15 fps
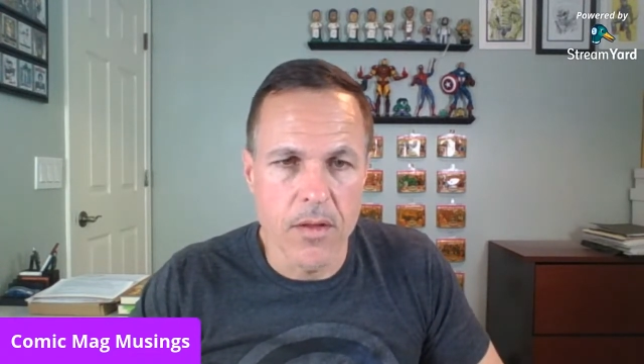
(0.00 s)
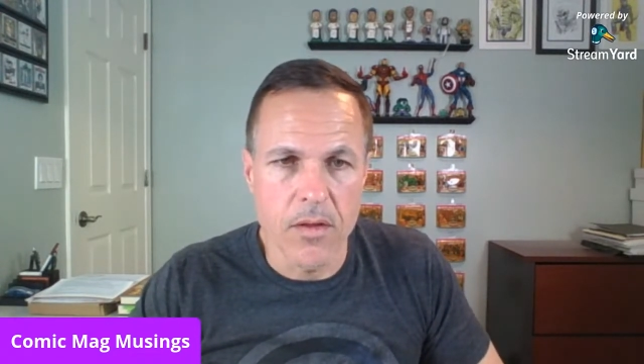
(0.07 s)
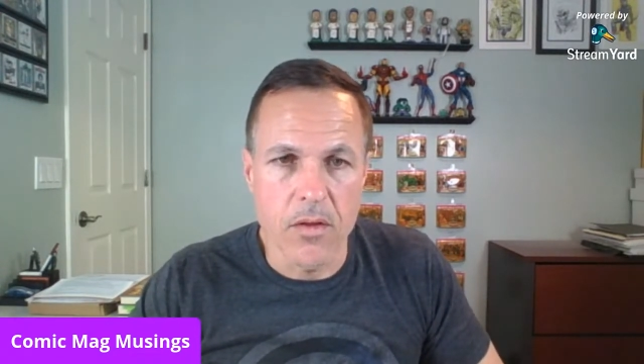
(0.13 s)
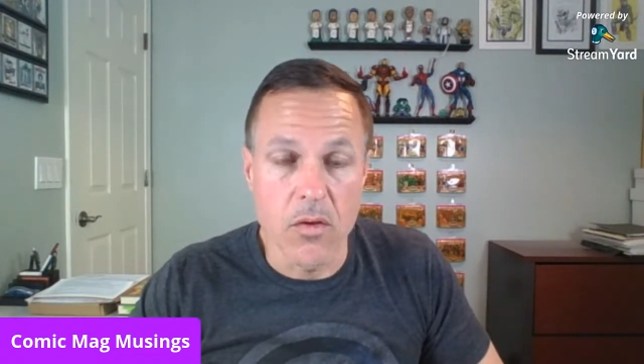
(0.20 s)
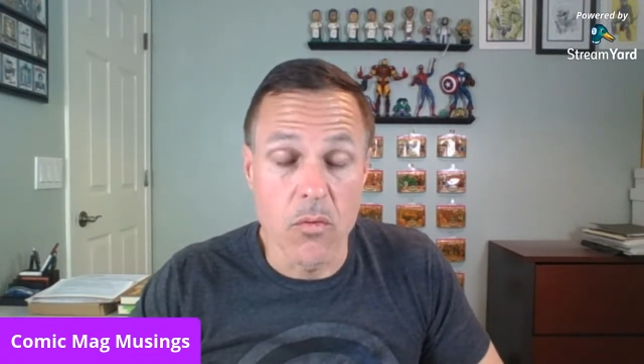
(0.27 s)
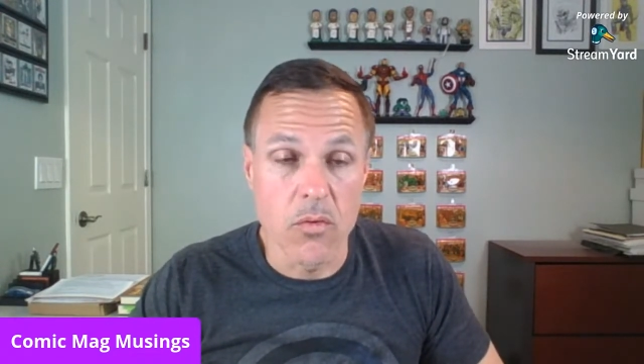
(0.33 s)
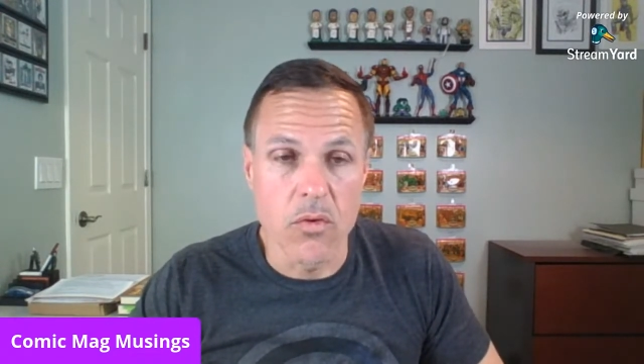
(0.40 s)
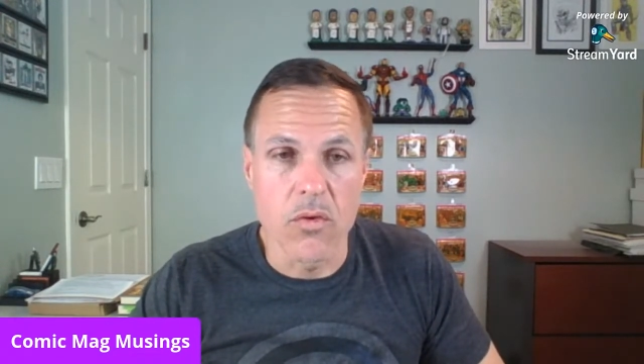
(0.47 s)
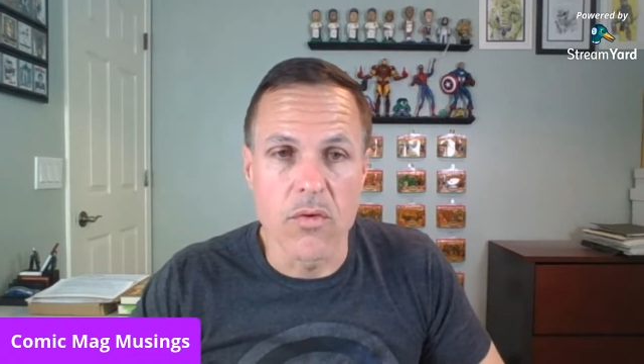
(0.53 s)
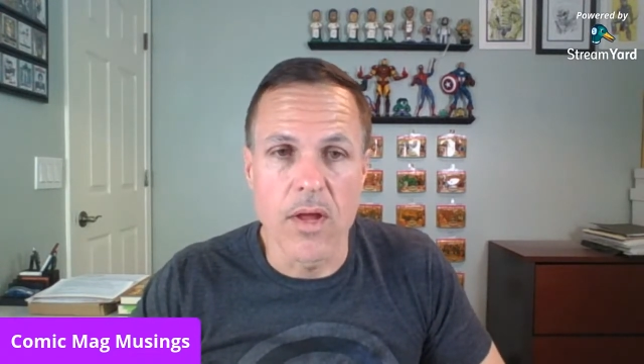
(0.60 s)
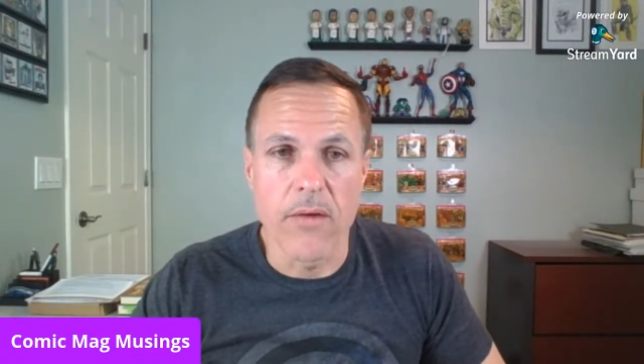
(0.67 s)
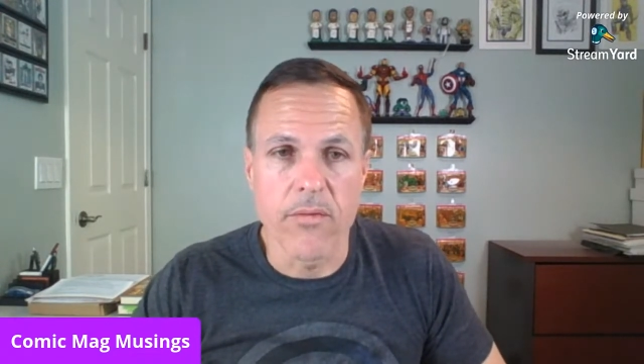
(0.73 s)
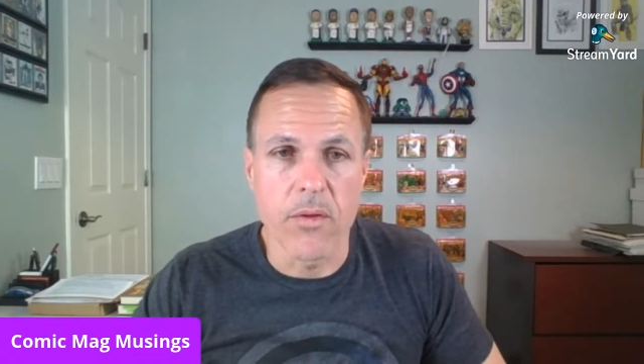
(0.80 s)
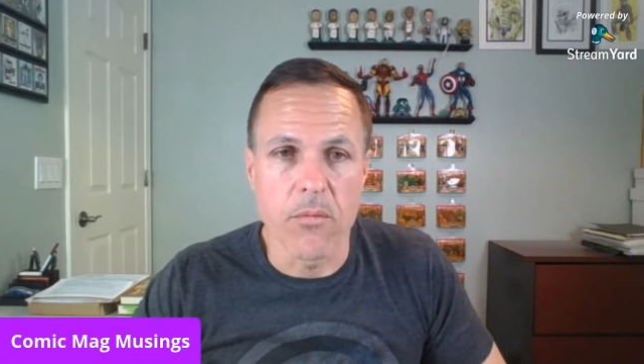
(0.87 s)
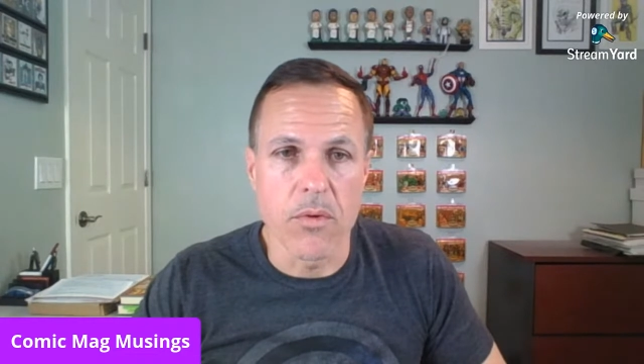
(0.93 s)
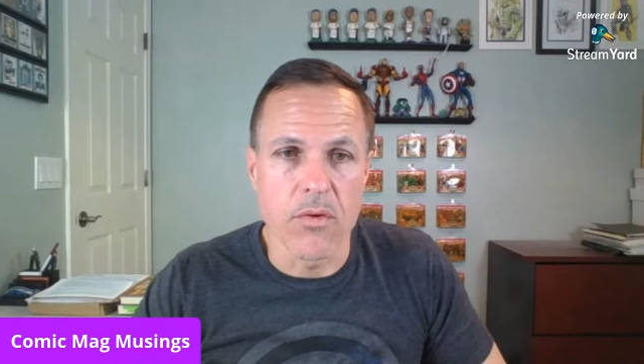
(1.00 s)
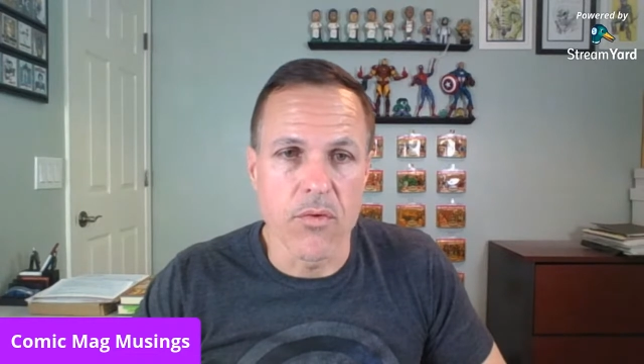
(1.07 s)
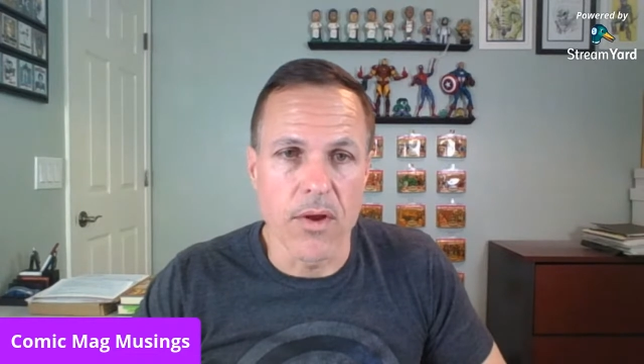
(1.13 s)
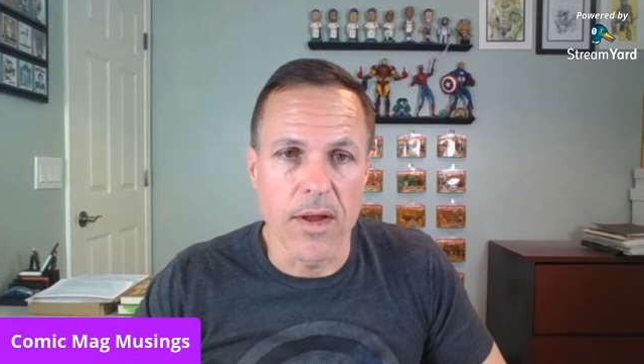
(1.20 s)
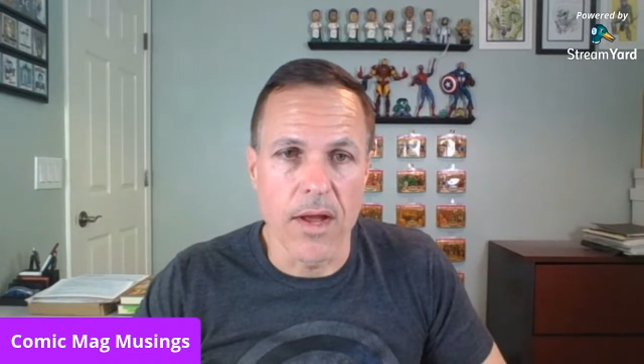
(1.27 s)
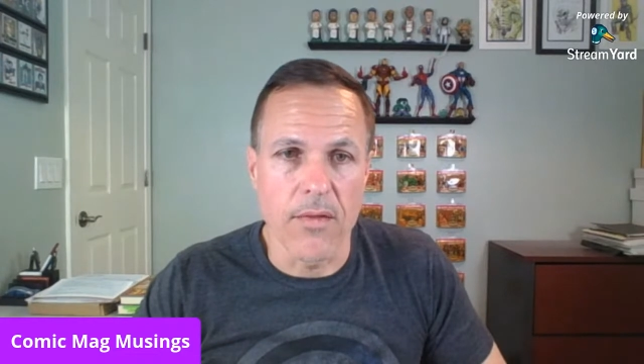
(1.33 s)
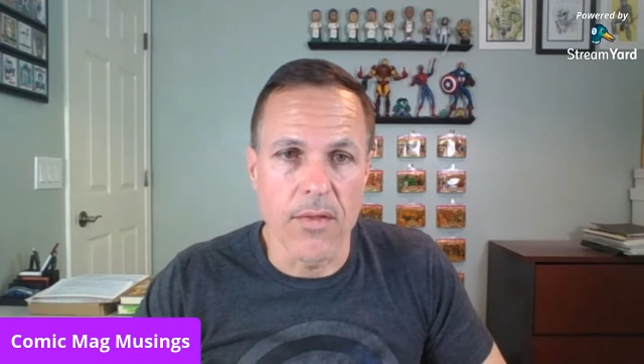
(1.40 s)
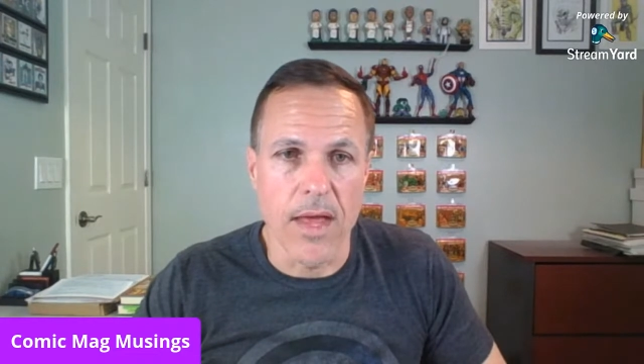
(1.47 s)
You definitely want to check out